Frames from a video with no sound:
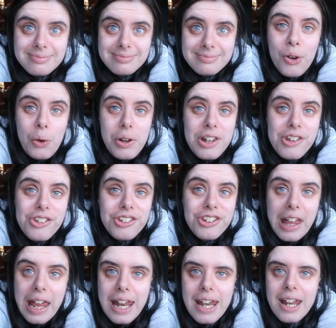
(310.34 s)
We're going
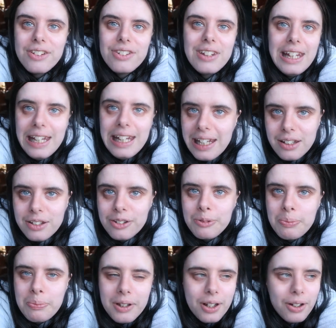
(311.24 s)
insane as it
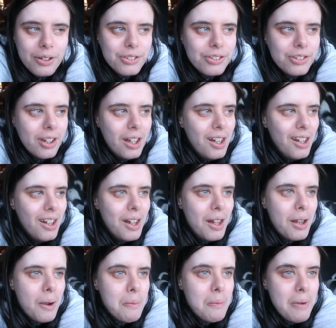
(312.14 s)
is because...
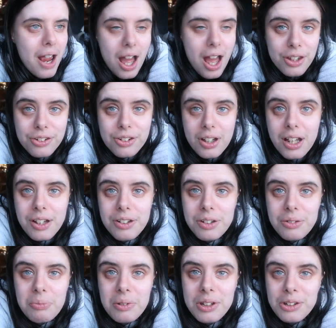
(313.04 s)
of my
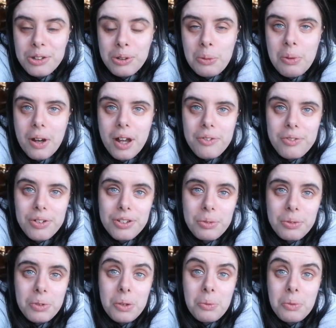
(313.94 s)
anxiety being so bad
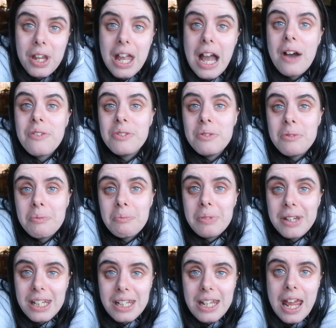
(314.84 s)
recently, we haven't
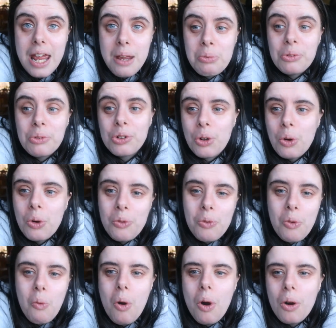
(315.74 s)
been able to go
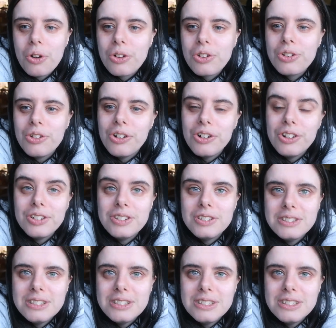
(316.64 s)
for walks, so